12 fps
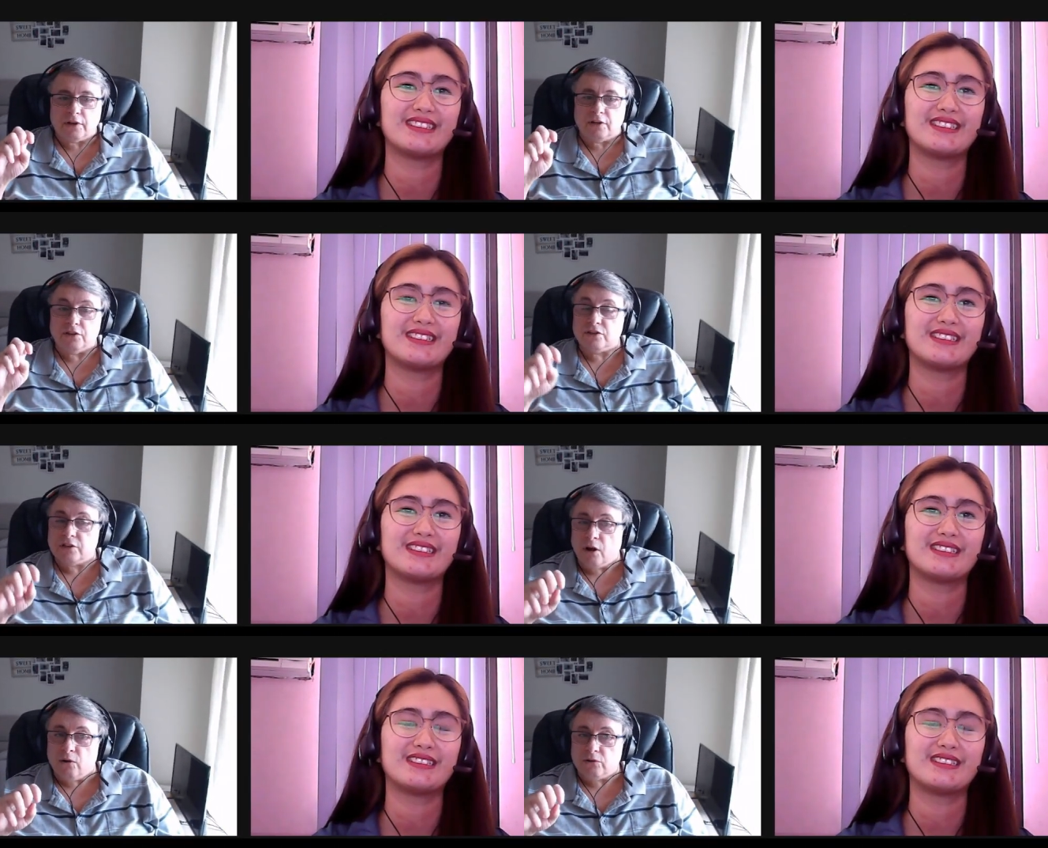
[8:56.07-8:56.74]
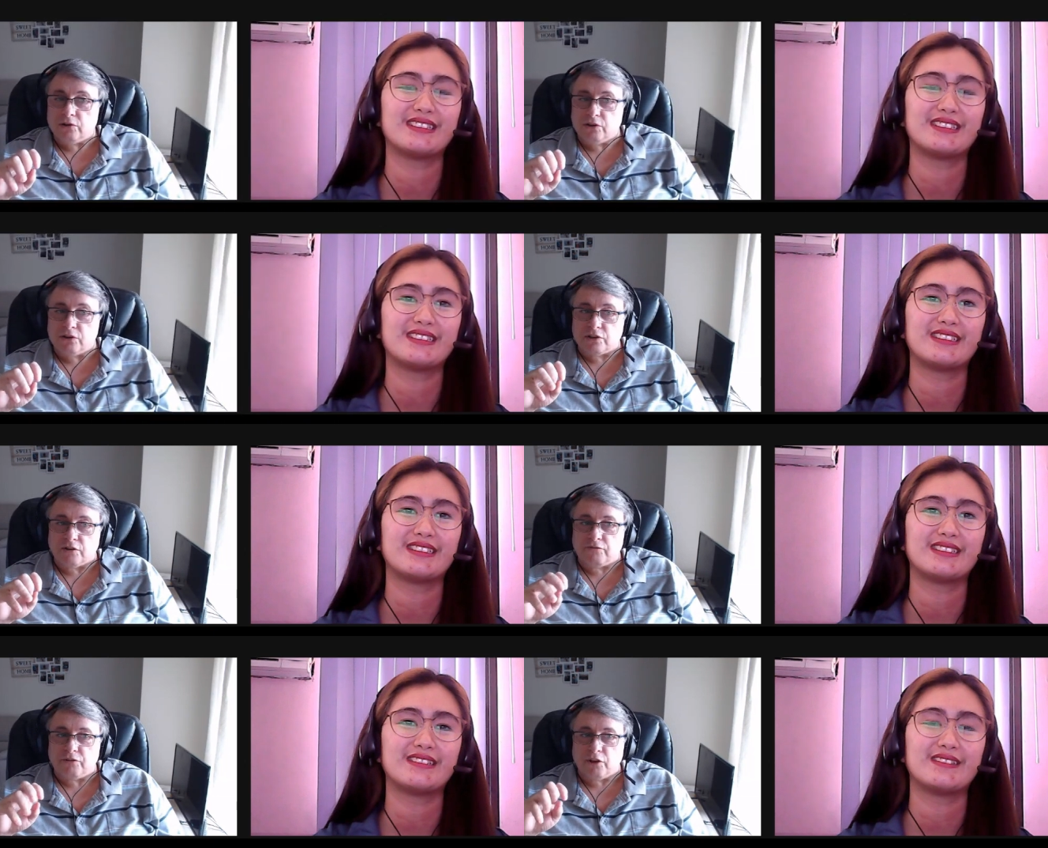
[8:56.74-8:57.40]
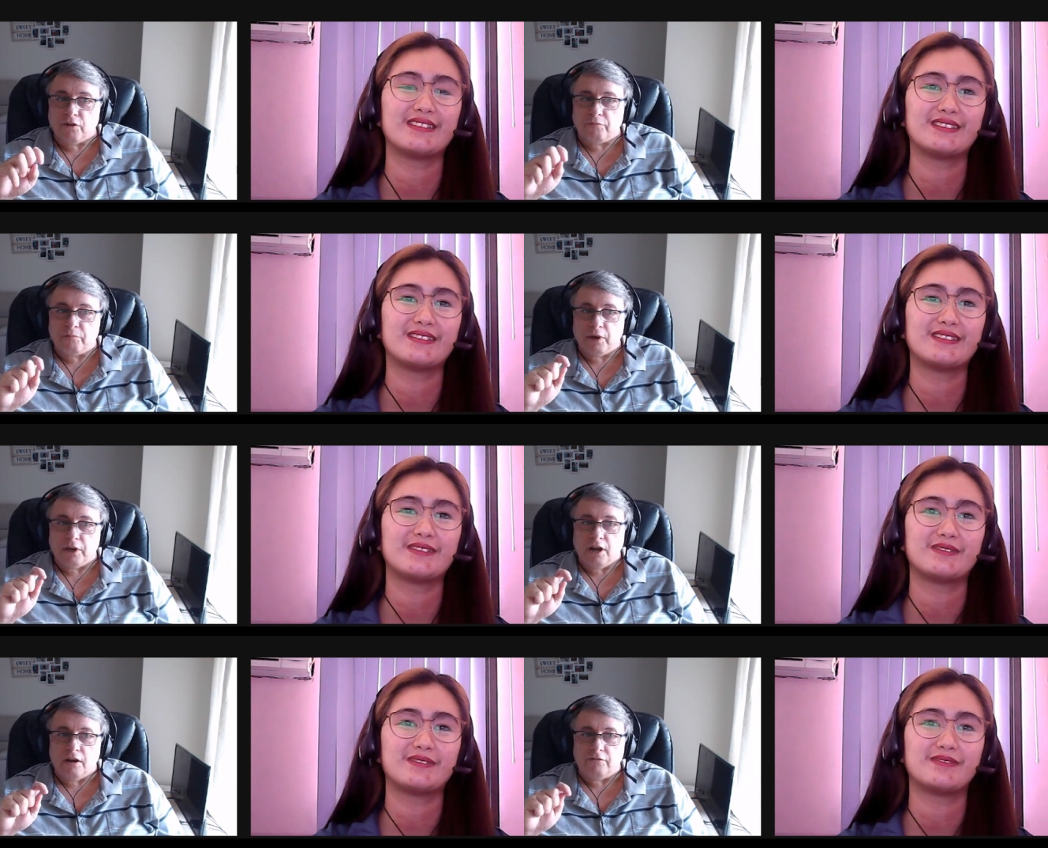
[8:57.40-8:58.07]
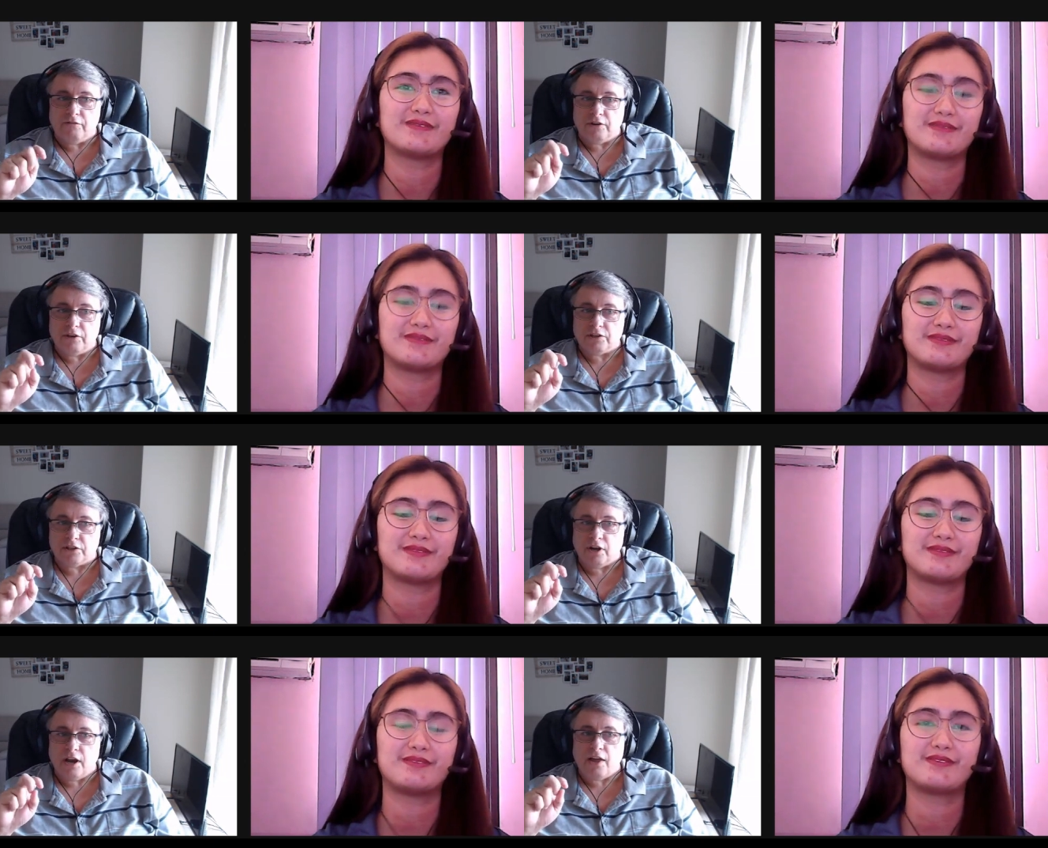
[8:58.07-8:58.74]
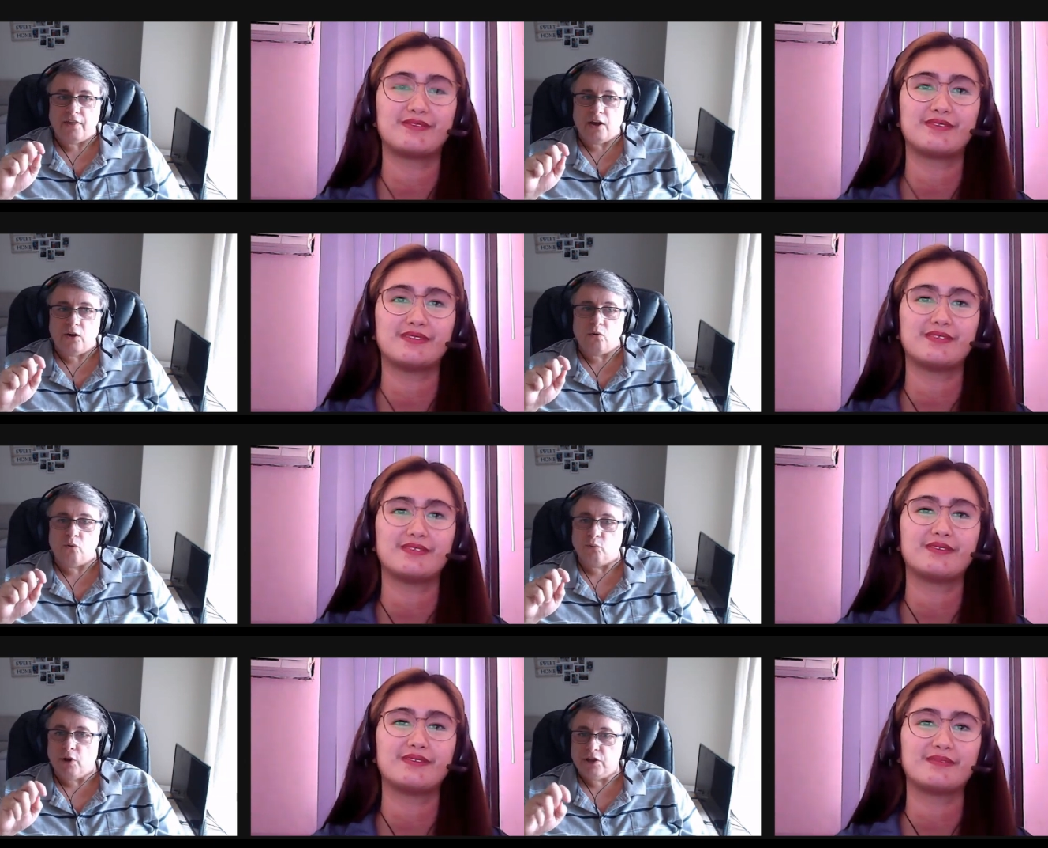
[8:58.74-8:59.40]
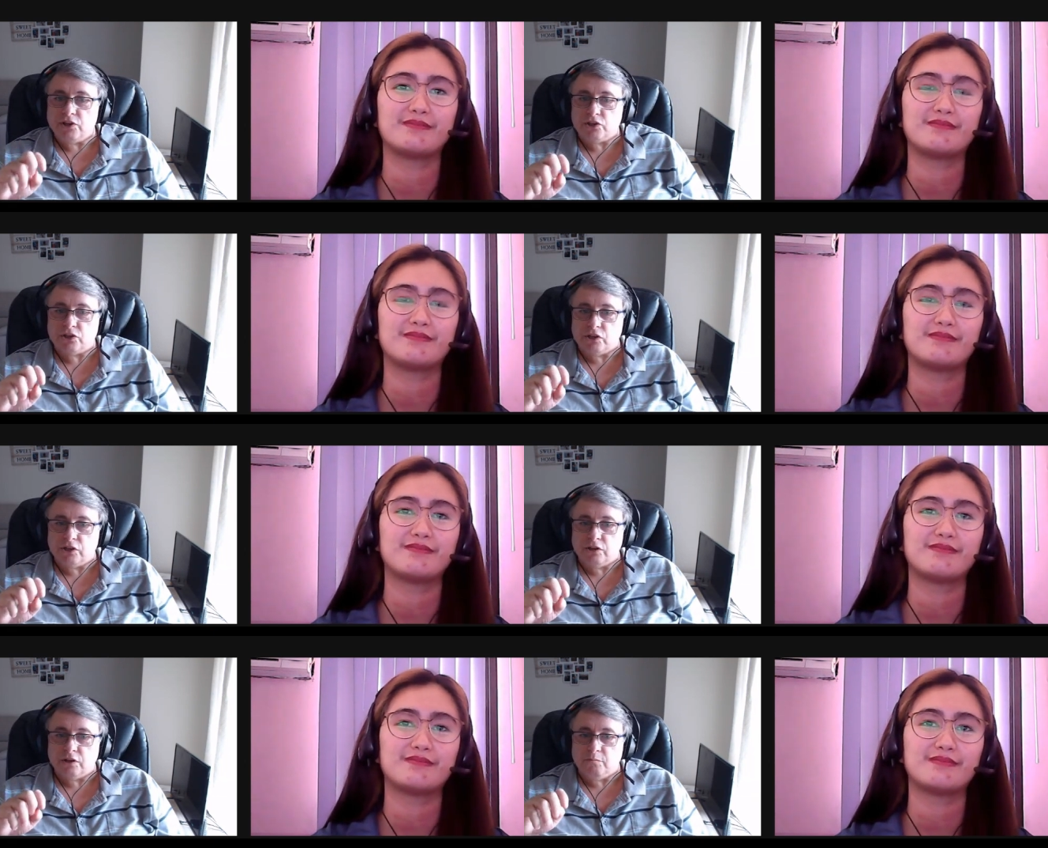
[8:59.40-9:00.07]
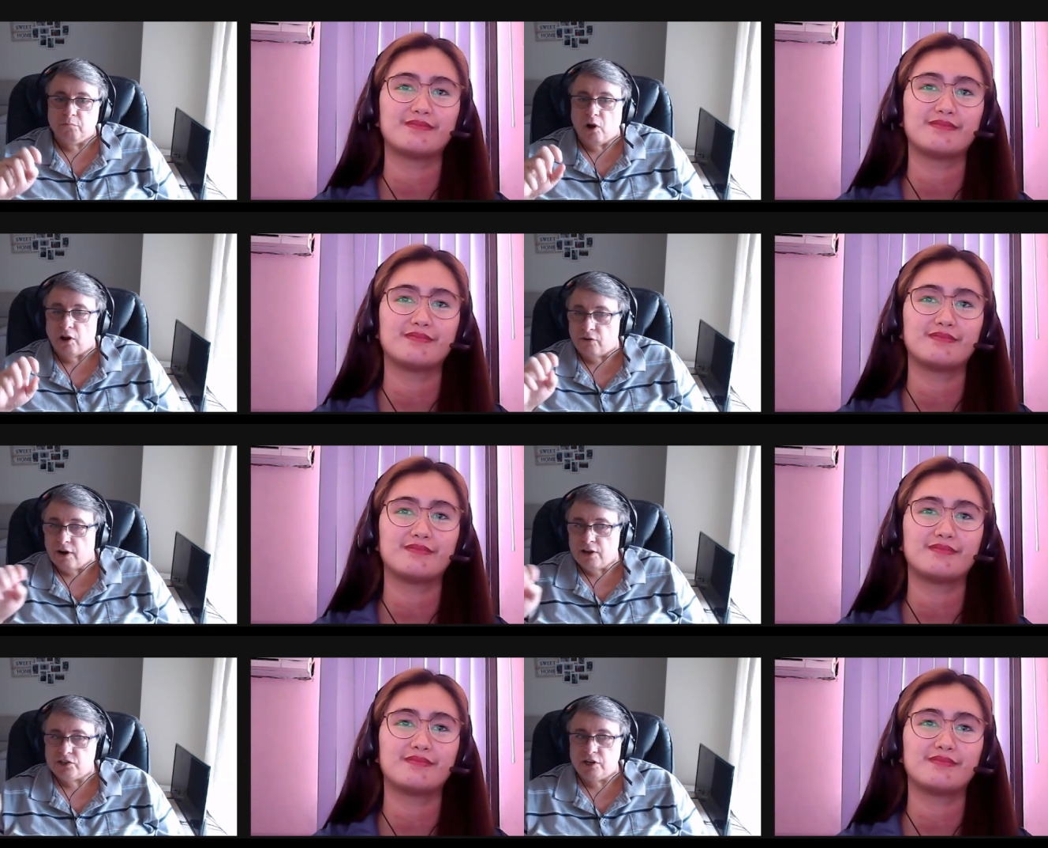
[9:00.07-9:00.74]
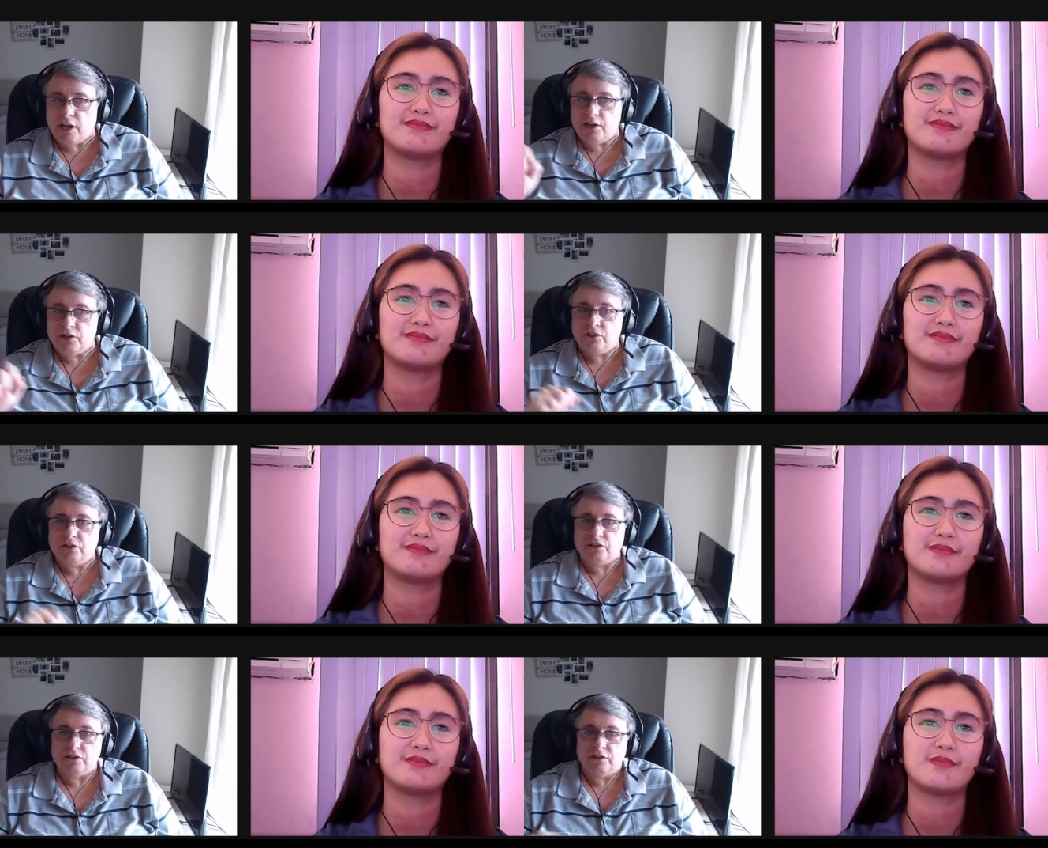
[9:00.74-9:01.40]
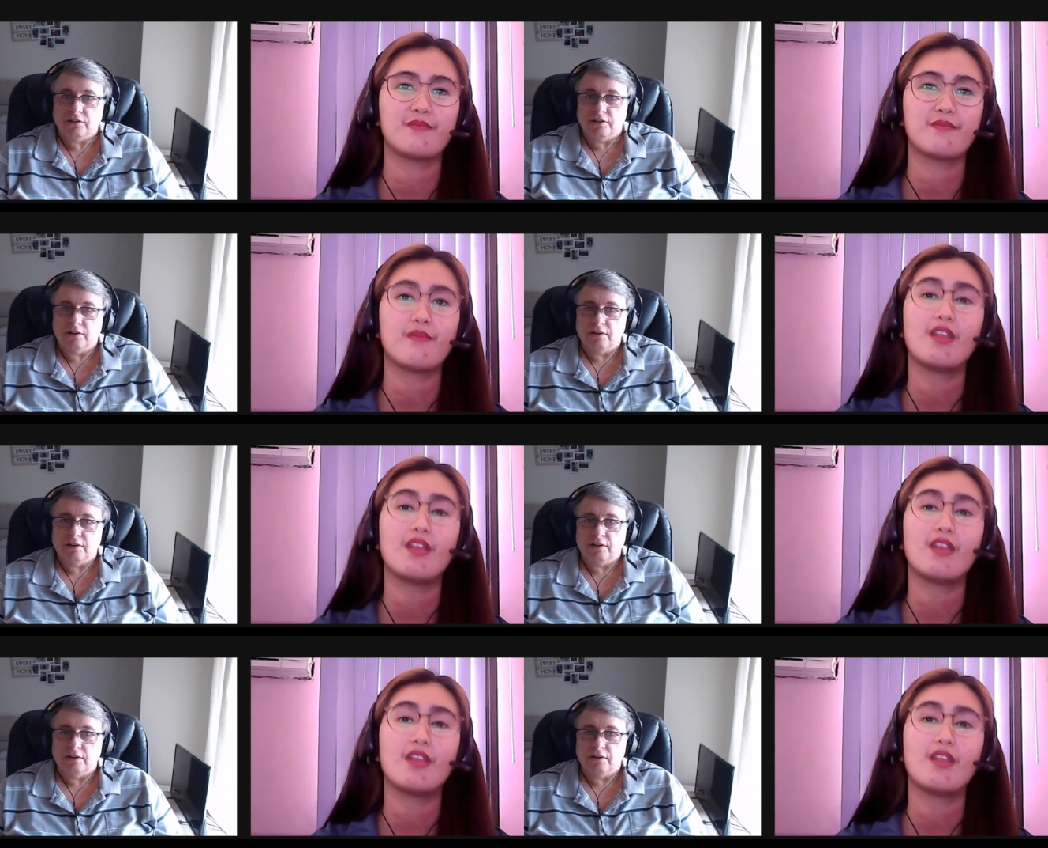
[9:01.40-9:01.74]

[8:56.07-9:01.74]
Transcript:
Speaker 1: consultants at Filipino Visa, are they all registered migration agents?